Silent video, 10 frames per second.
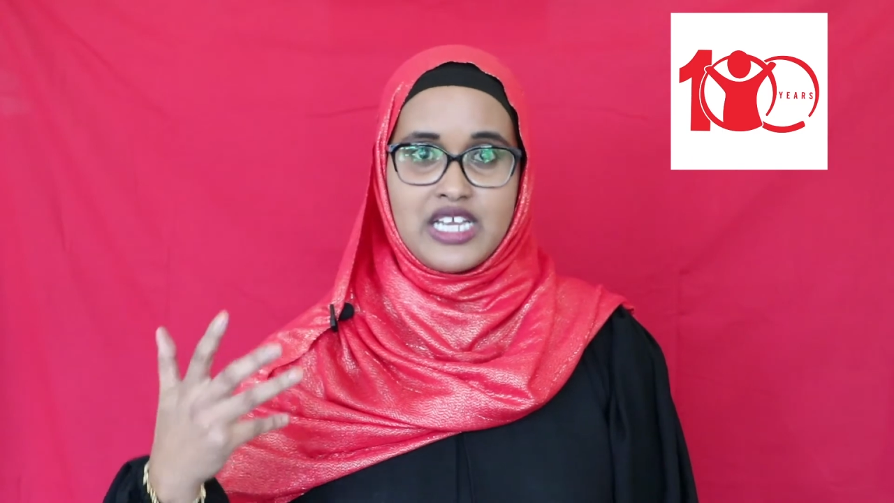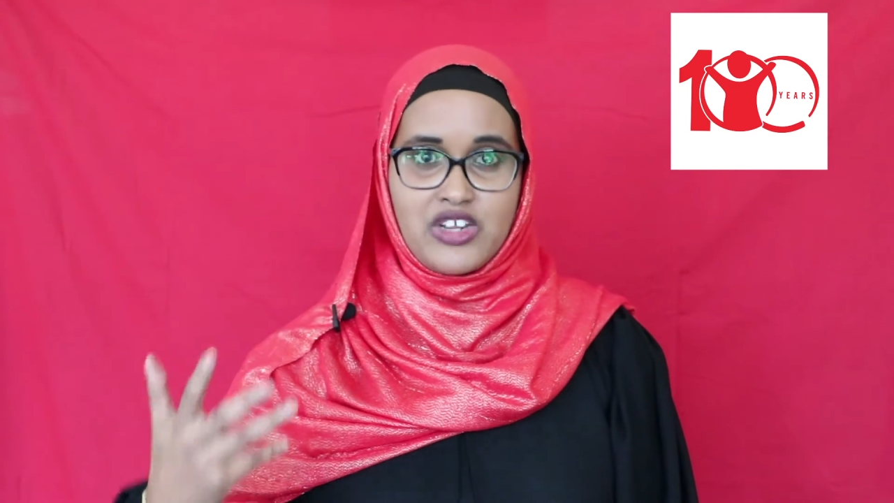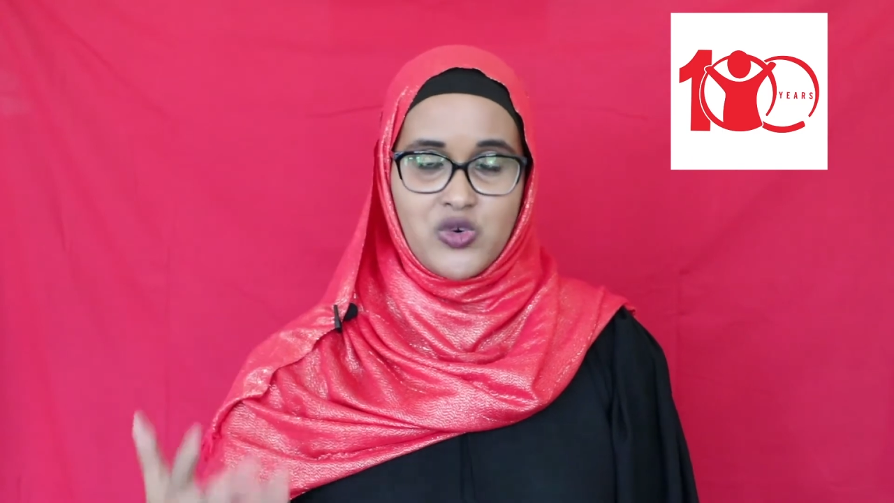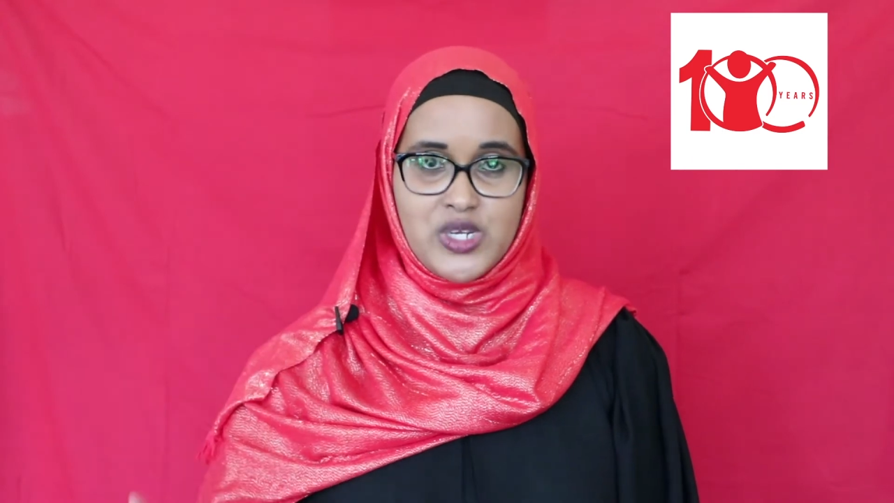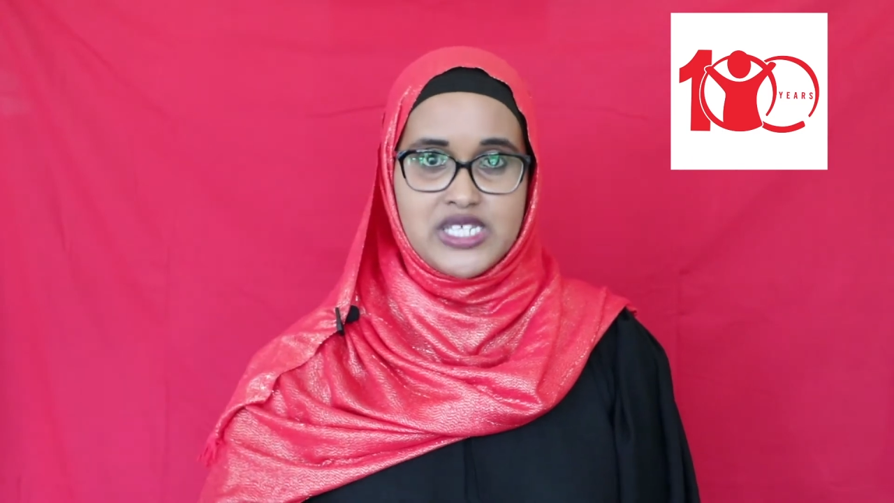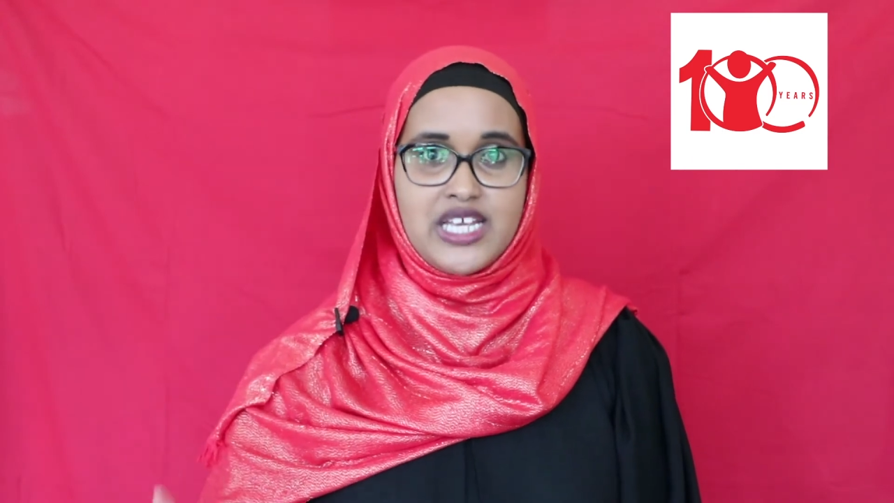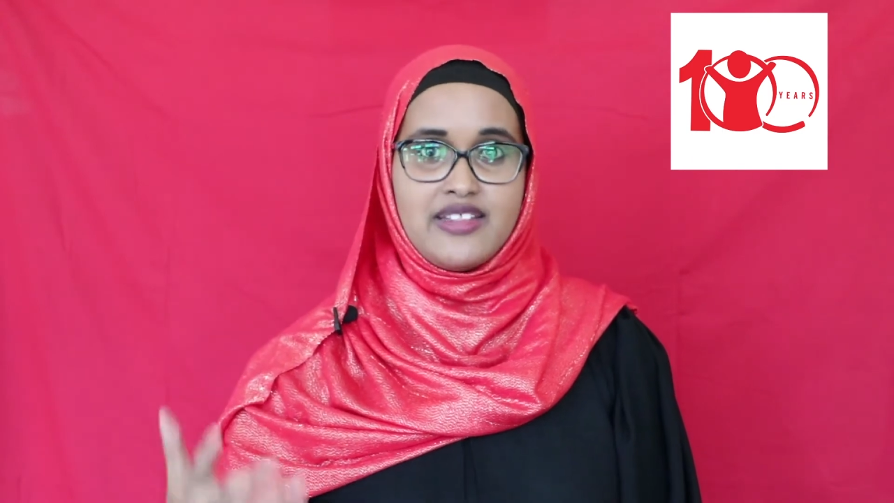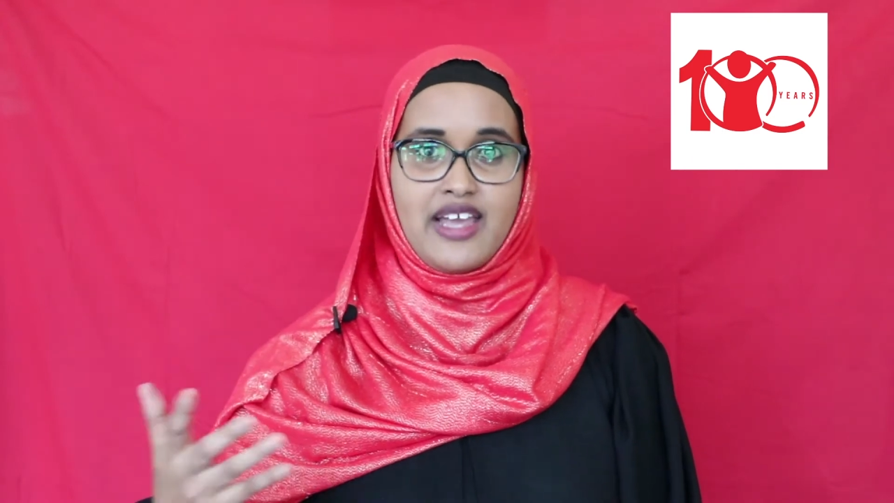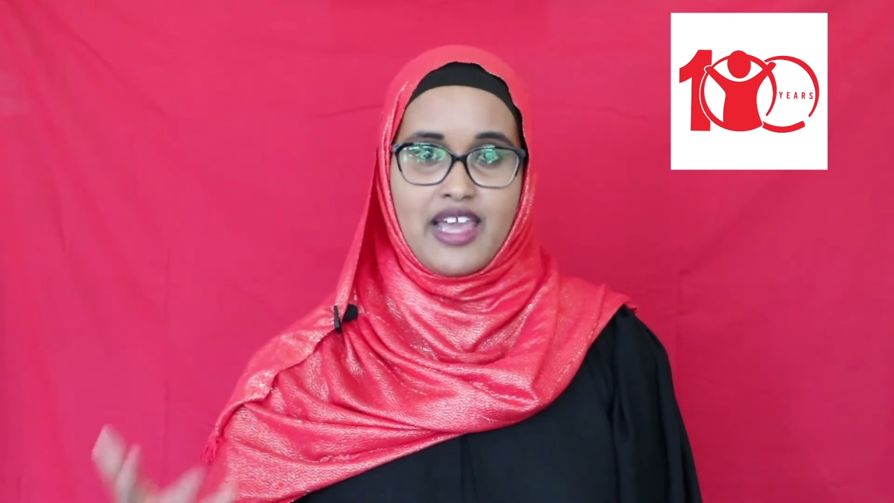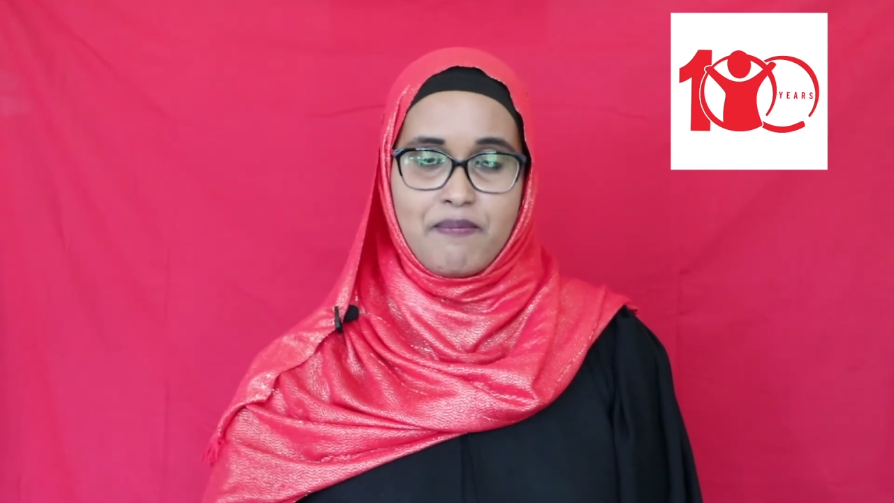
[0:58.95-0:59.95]

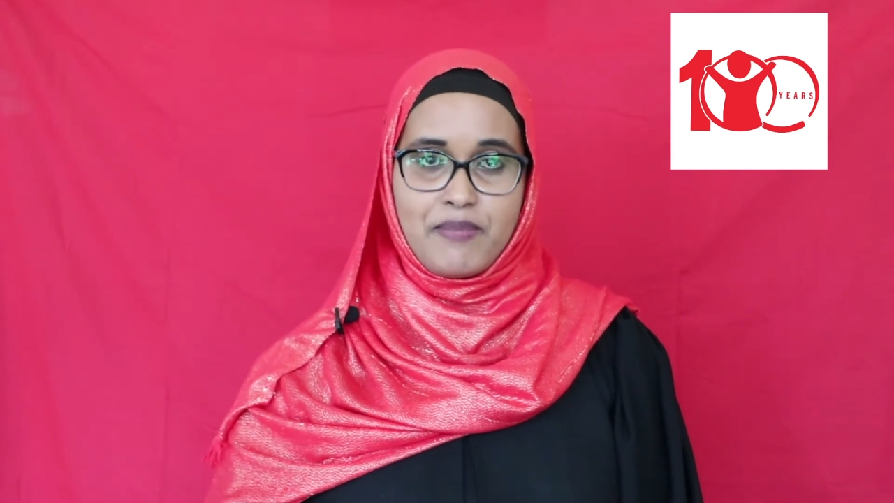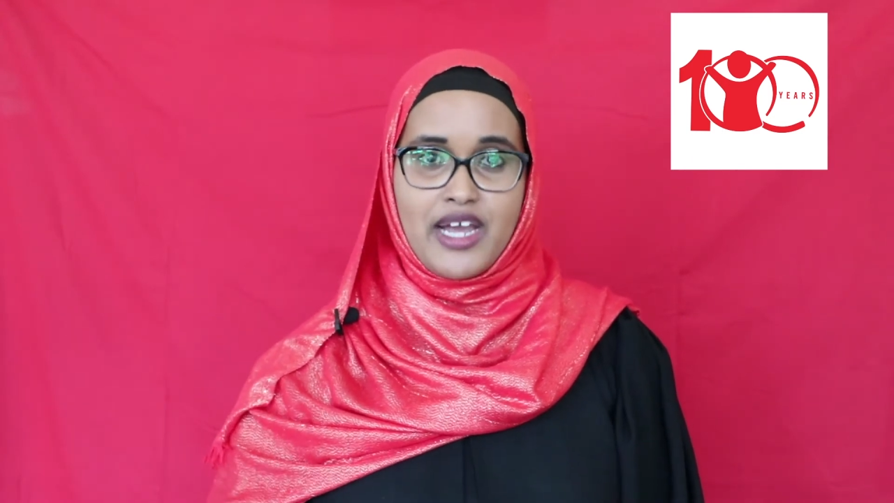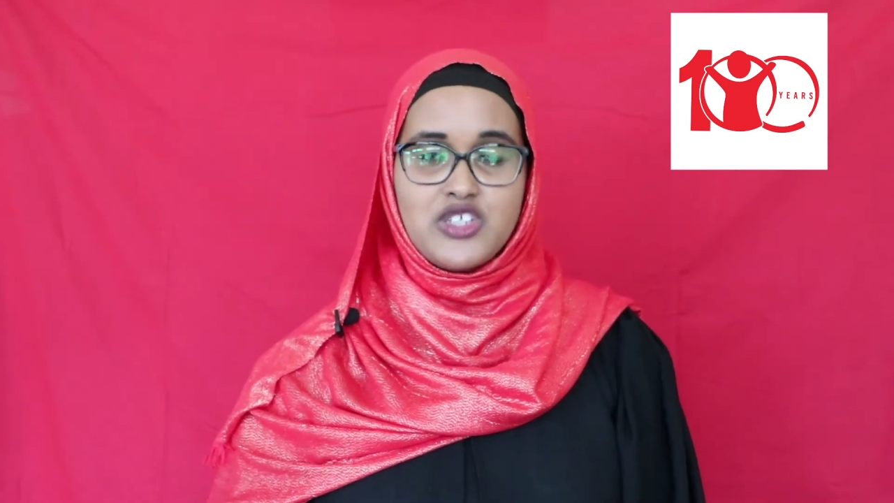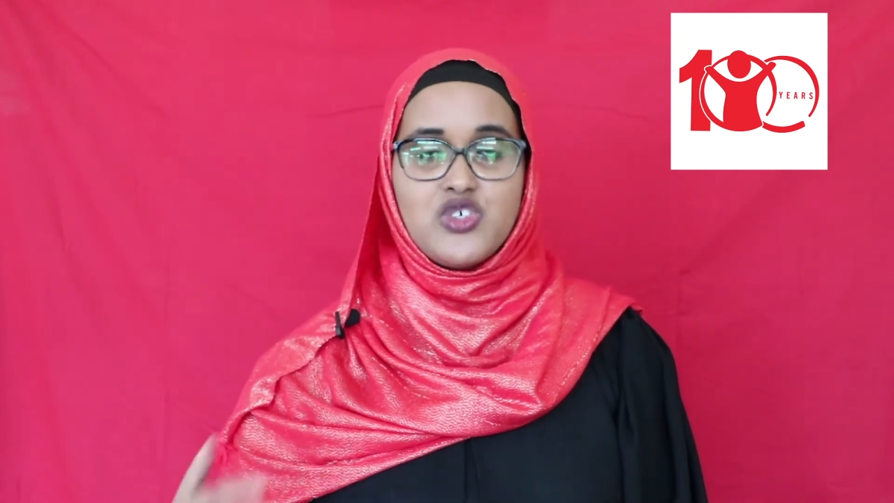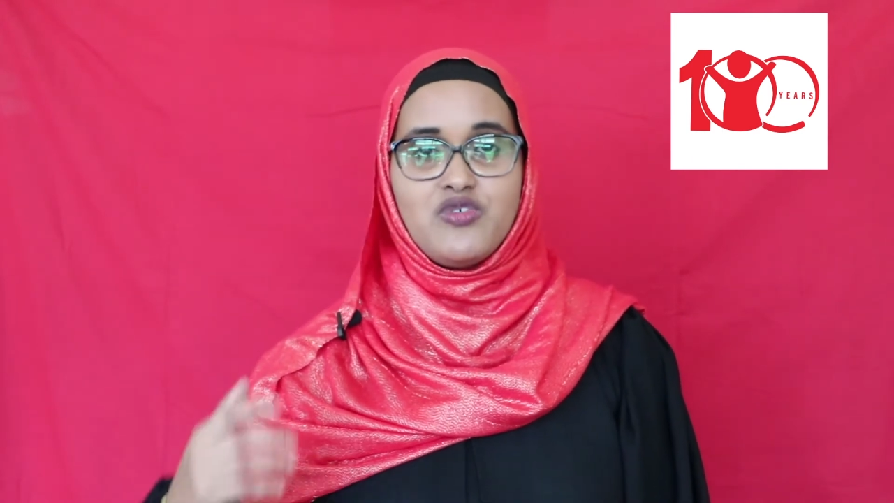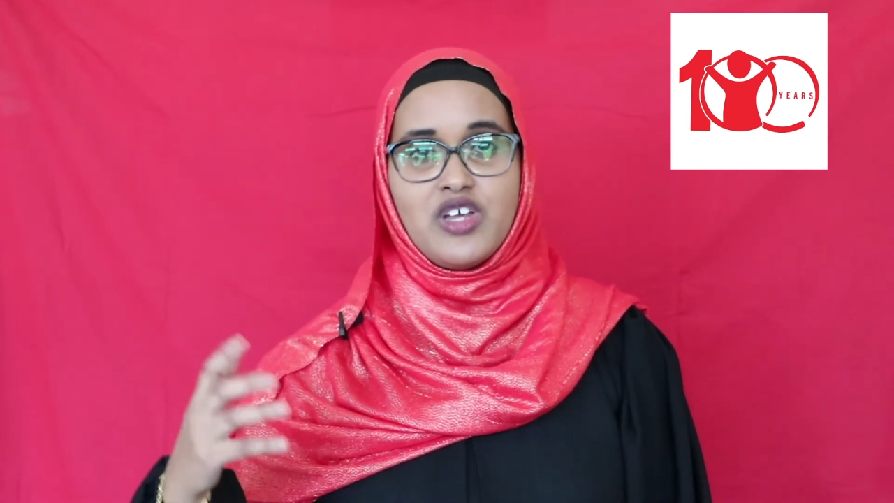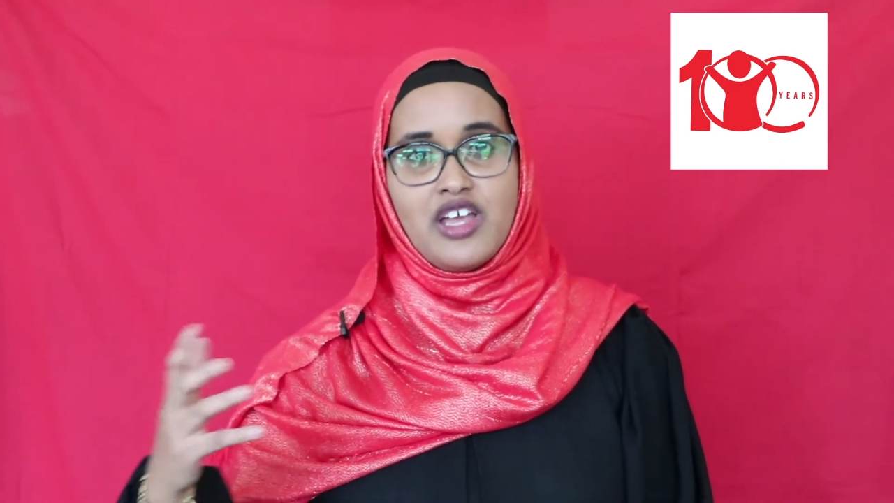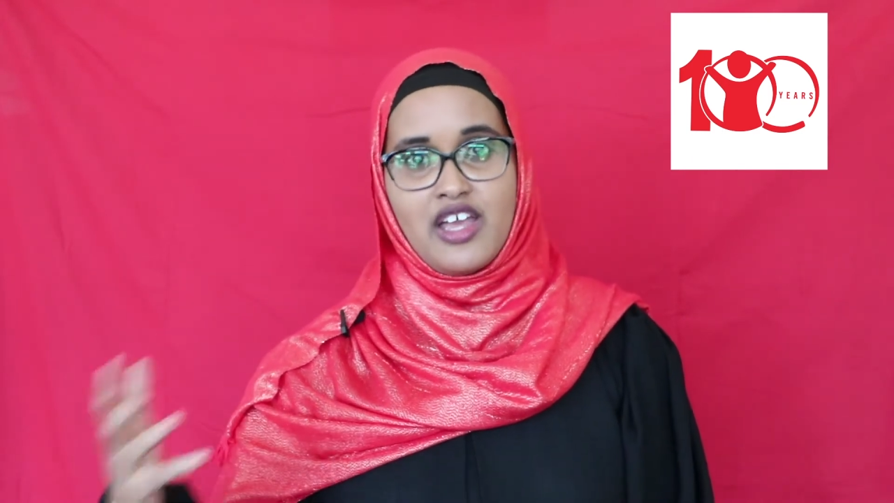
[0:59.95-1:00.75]
increasing the impact of